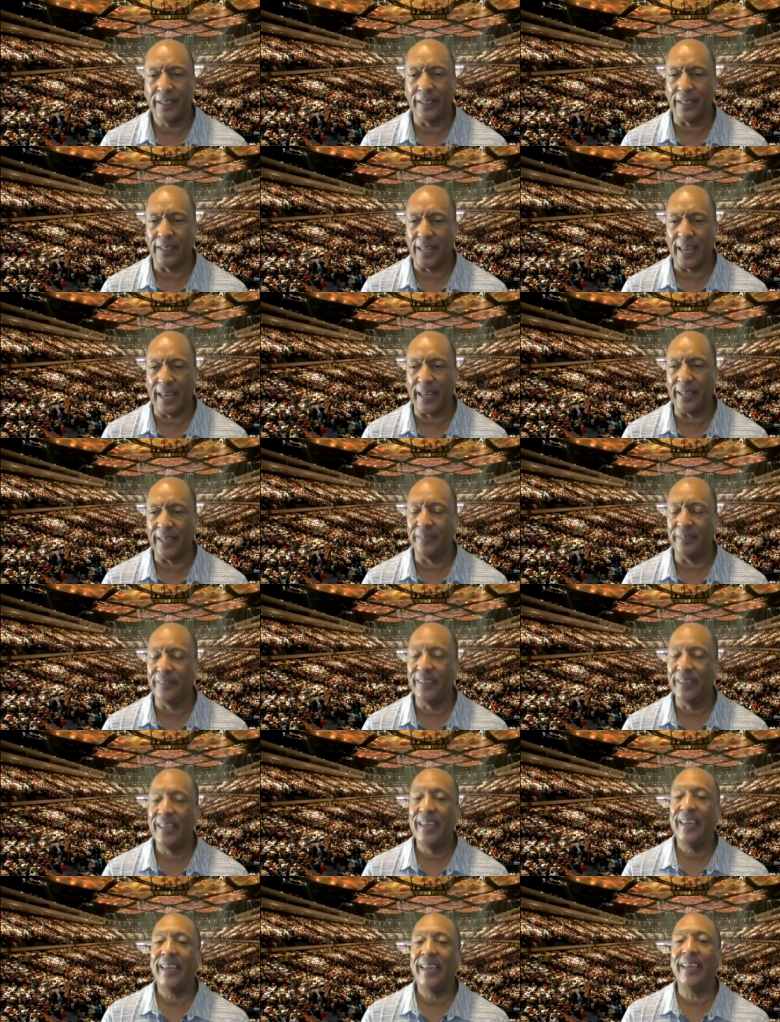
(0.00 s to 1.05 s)
in life.
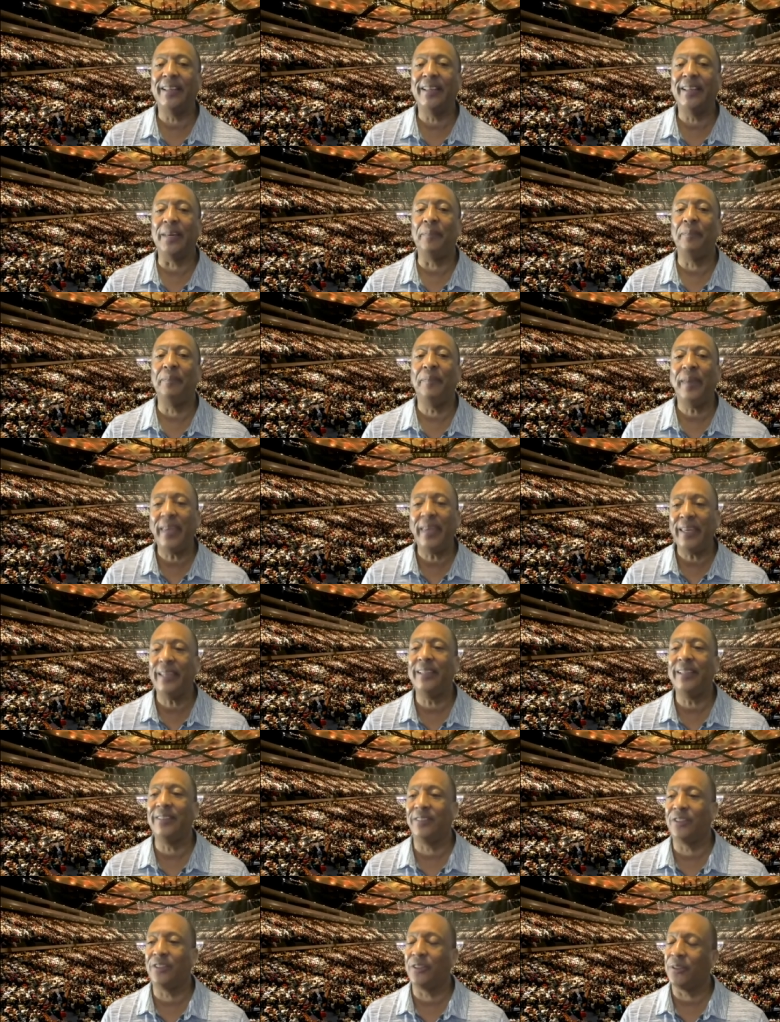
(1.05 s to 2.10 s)
It, it
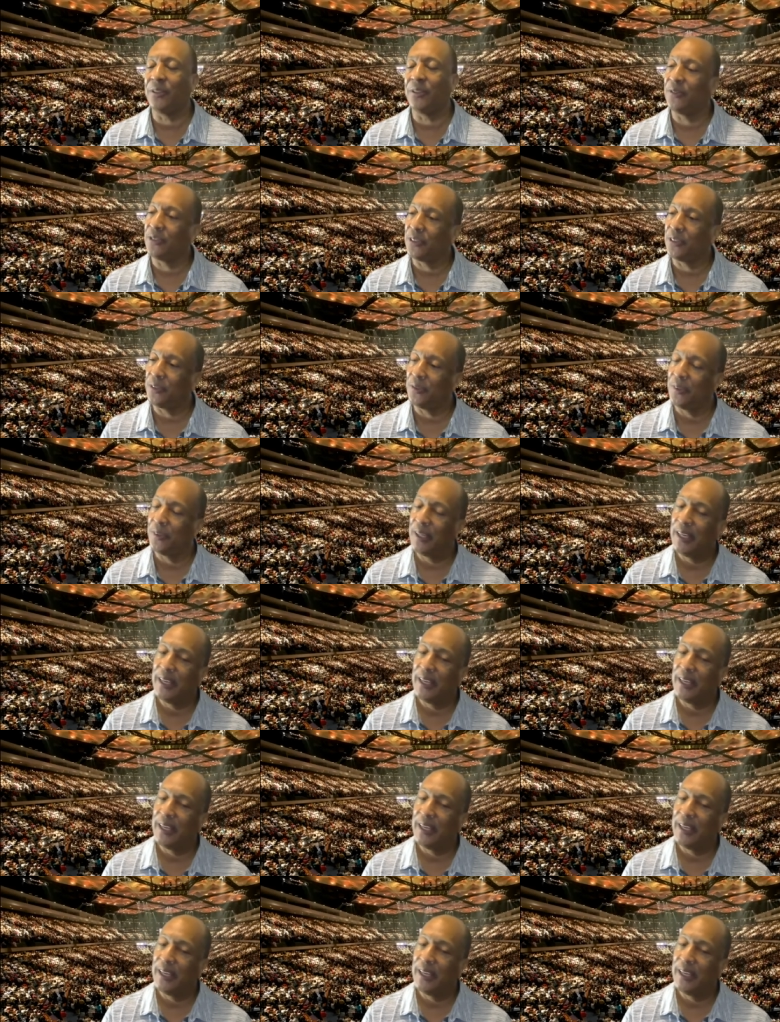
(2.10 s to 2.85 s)
means to to